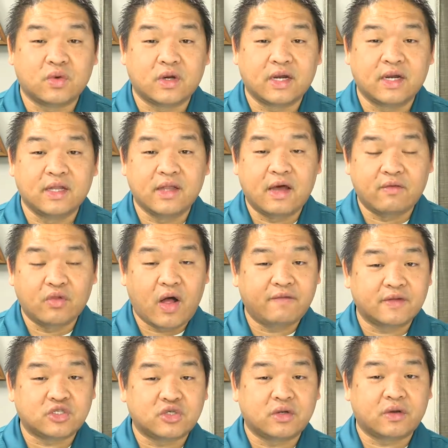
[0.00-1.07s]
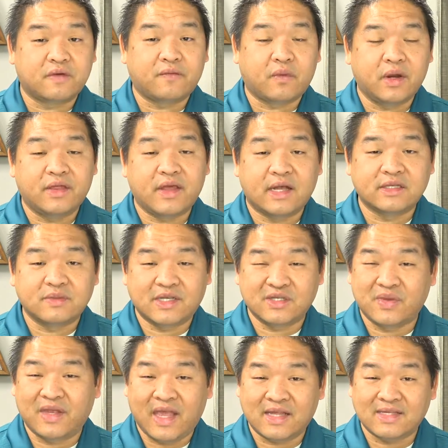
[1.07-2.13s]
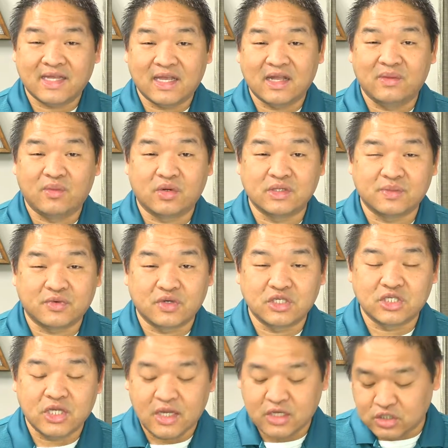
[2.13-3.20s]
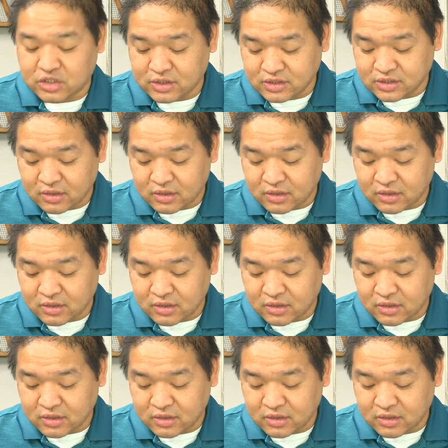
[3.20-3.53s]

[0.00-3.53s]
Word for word: We're going to level off at 240,000 because we can't take any more depreciation.